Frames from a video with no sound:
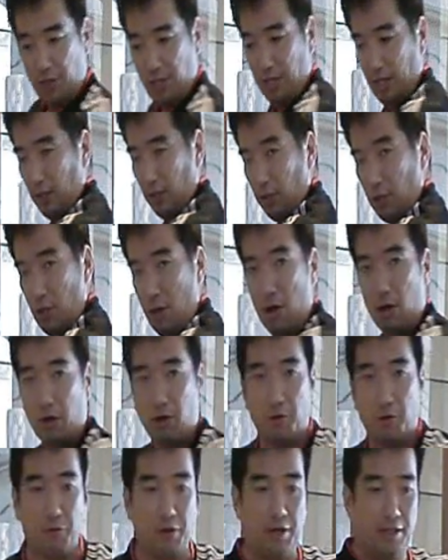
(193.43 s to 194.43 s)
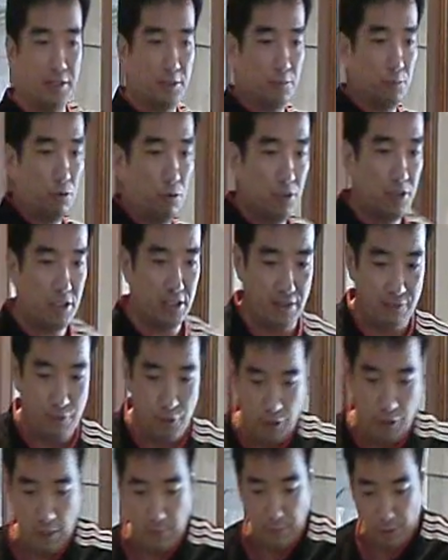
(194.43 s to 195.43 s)
You get a longer range of motion.
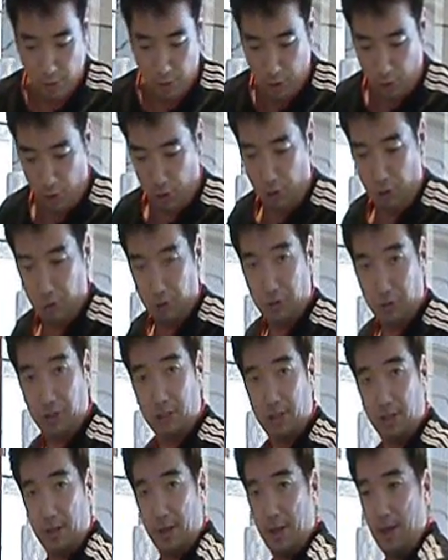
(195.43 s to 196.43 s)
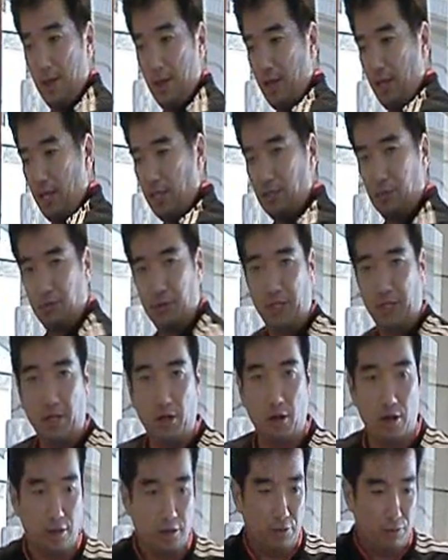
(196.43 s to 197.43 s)
If your hips are closed, it's
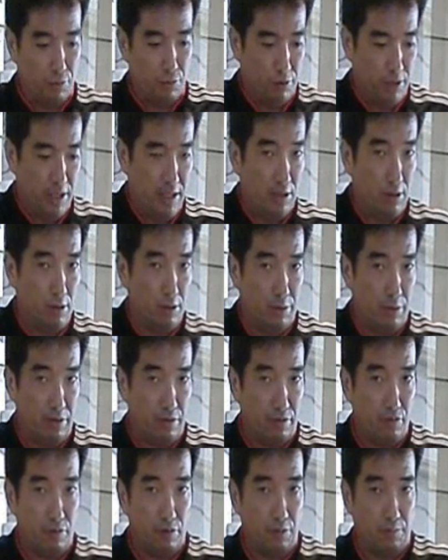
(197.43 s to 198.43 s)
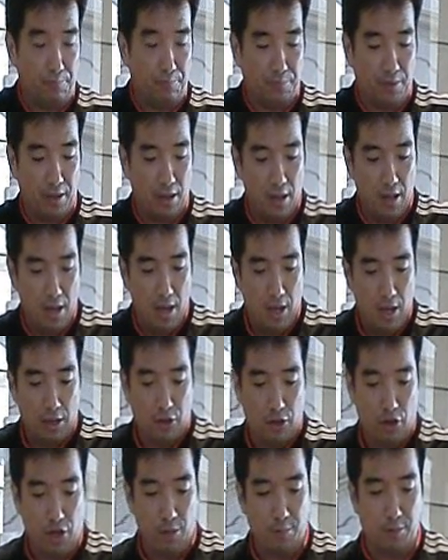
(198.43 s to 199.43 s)
really hard to rotate all the way over.
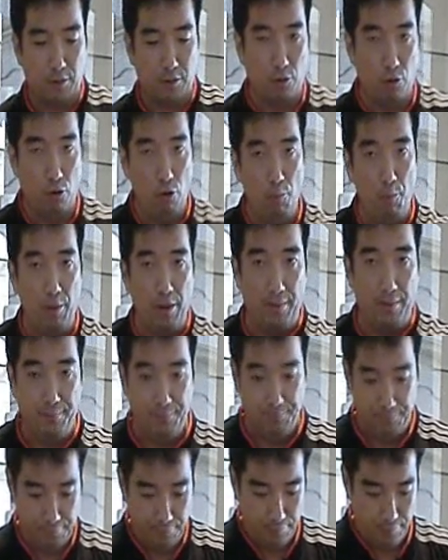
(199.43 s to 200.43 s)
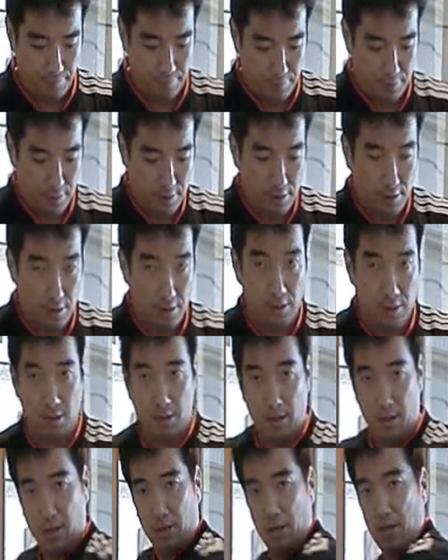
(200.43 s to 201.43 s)
If your hips are open,
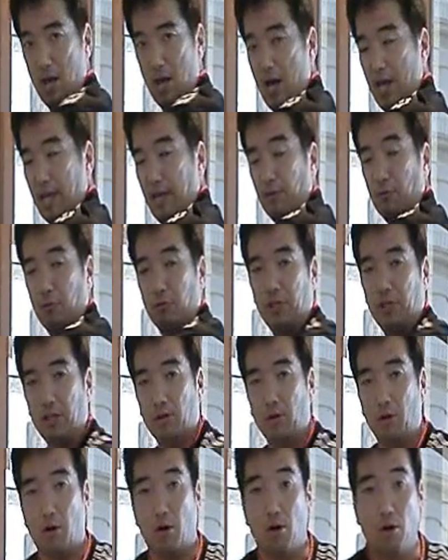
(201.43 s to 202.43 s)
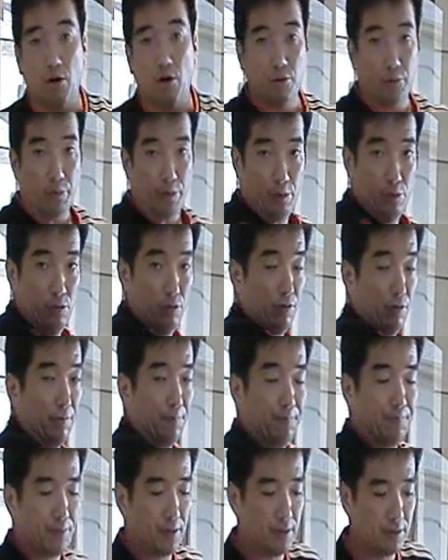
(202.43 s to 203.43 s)
I can rotate all the way over.
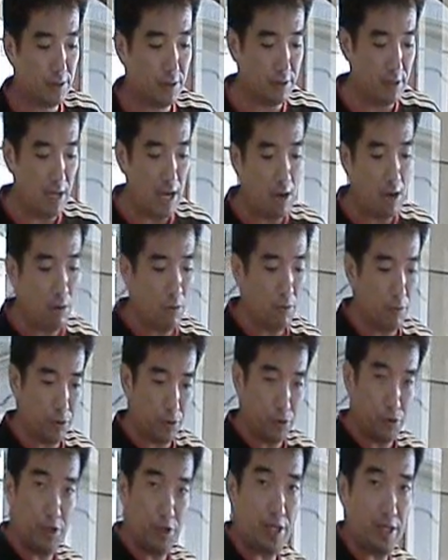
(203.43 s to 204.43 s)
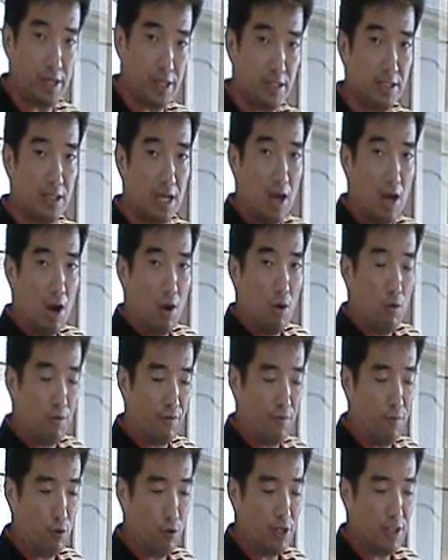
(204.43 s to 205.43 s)
So now what we're doing is
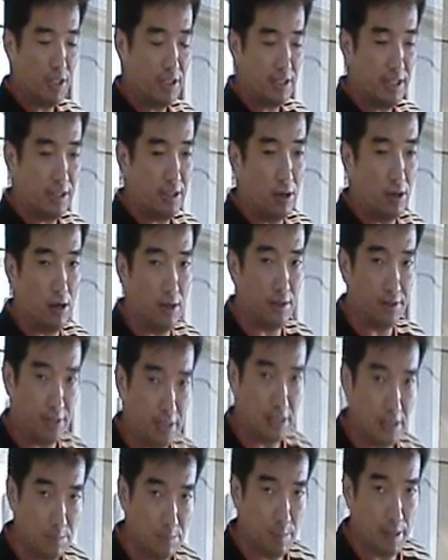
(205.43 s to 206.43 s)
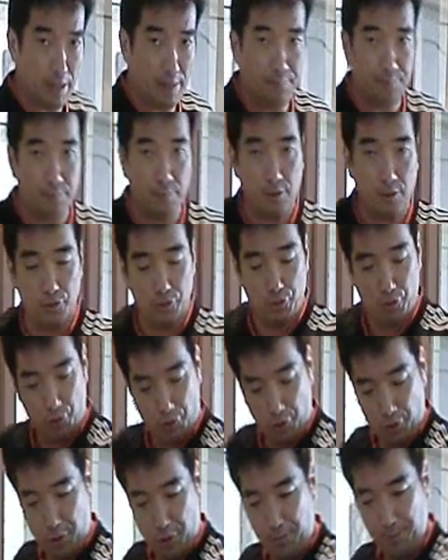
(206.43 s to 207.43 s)
we're focusing on knees bent,
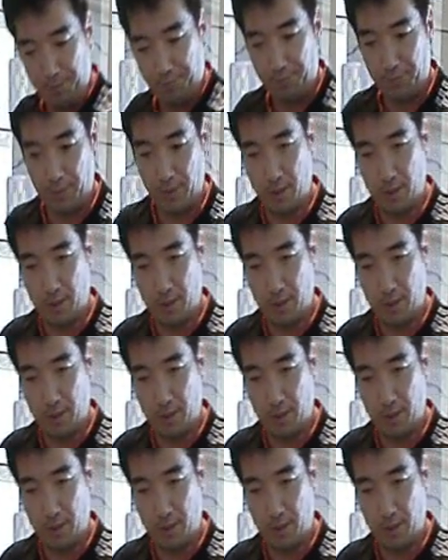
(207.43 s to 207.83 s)
turn,